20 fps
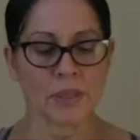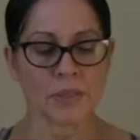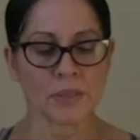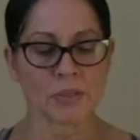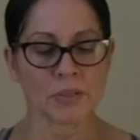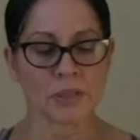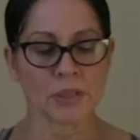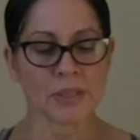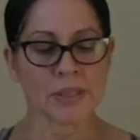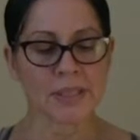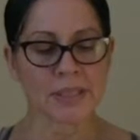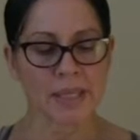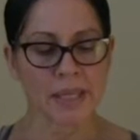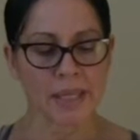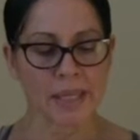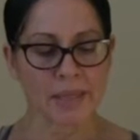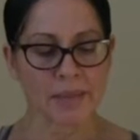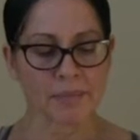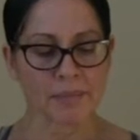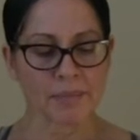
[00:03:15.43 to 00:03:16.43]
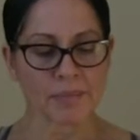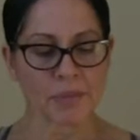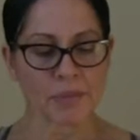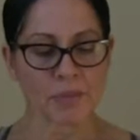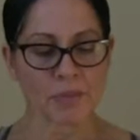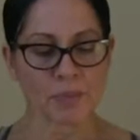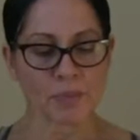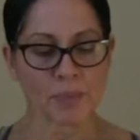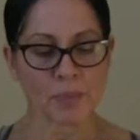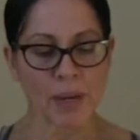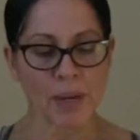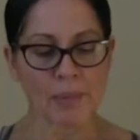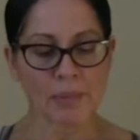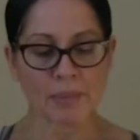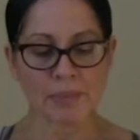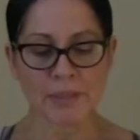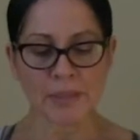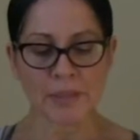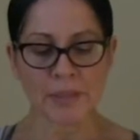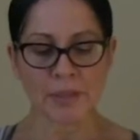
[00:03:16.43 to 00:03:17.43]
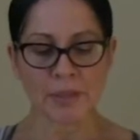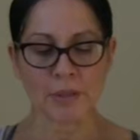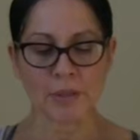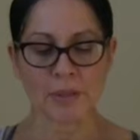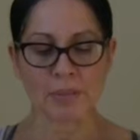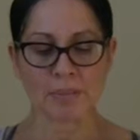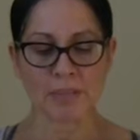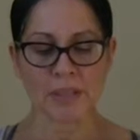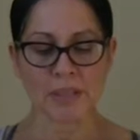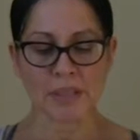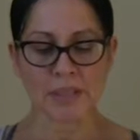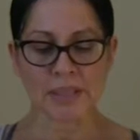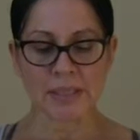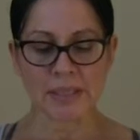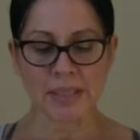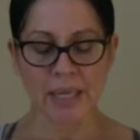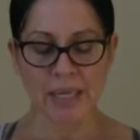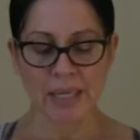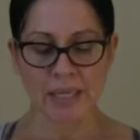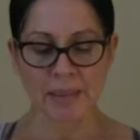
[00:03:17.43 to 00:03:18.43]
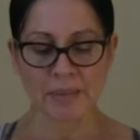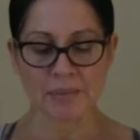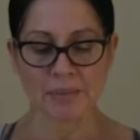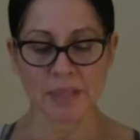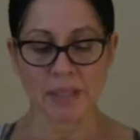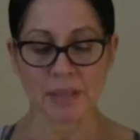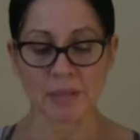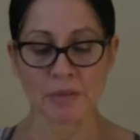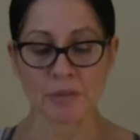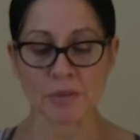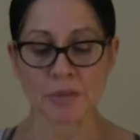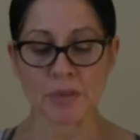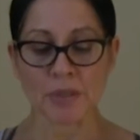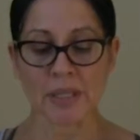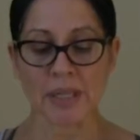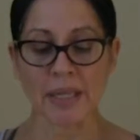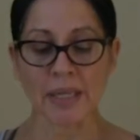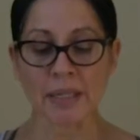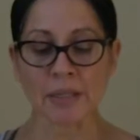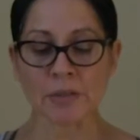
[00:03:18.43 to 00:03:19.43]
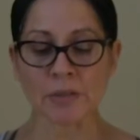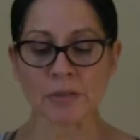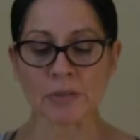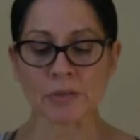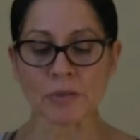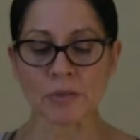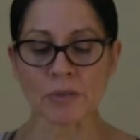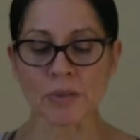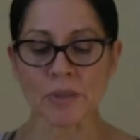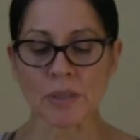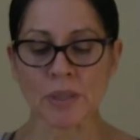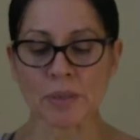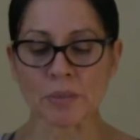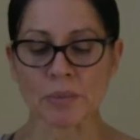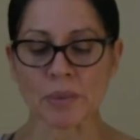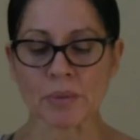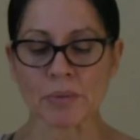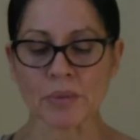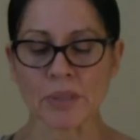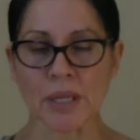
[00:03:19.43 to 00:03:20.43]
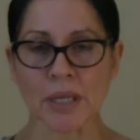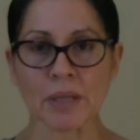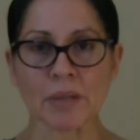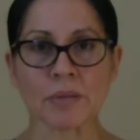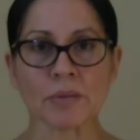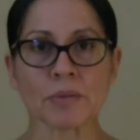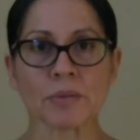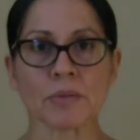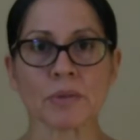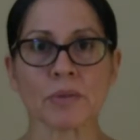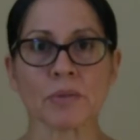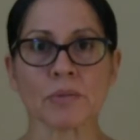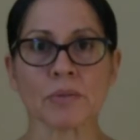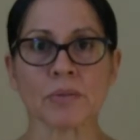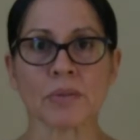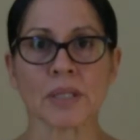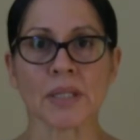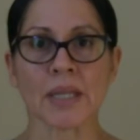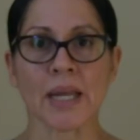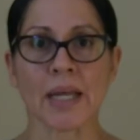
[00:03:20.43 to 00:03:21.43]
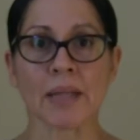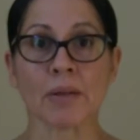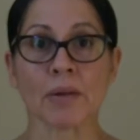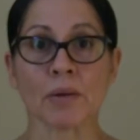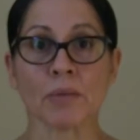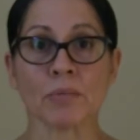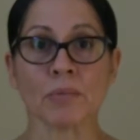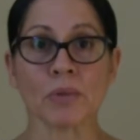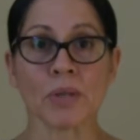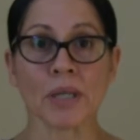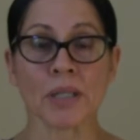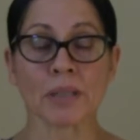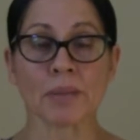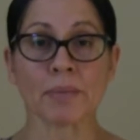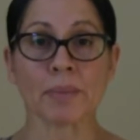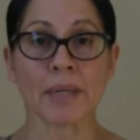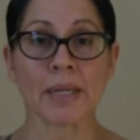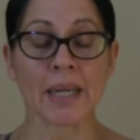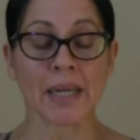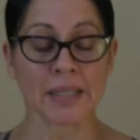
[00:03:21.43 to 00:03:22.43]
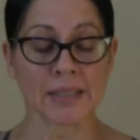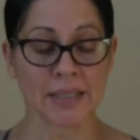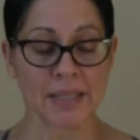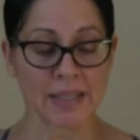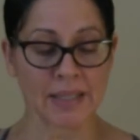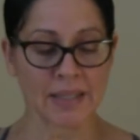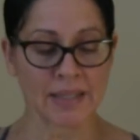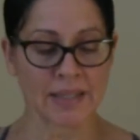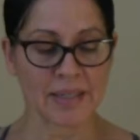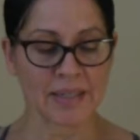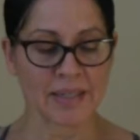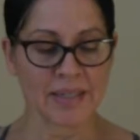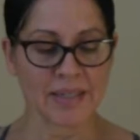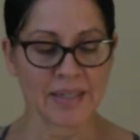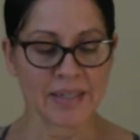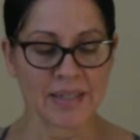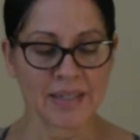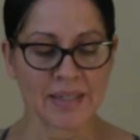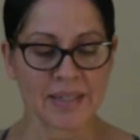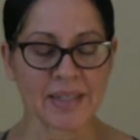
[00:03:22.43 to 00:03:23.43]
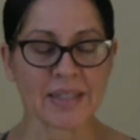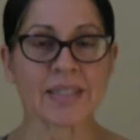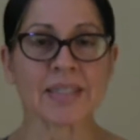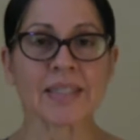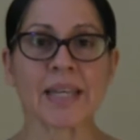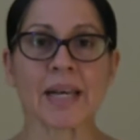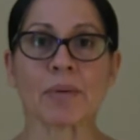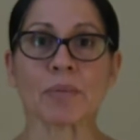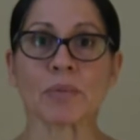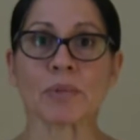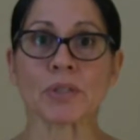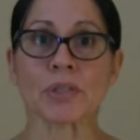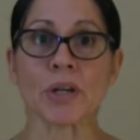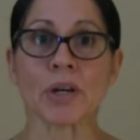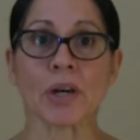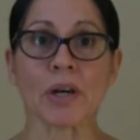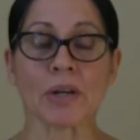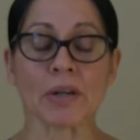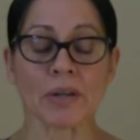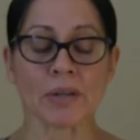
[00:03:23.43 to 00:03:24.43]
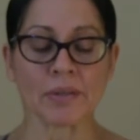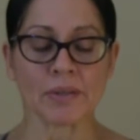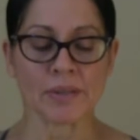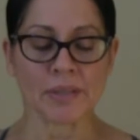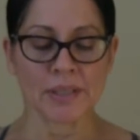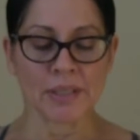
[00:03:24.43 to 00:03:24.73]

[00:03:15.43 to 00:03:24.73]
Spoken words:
And so she's saying, you've probably heard 1,000,000 times that you should externally rotate your shoulders in Adho Mukha Svanasana. It's downward dog.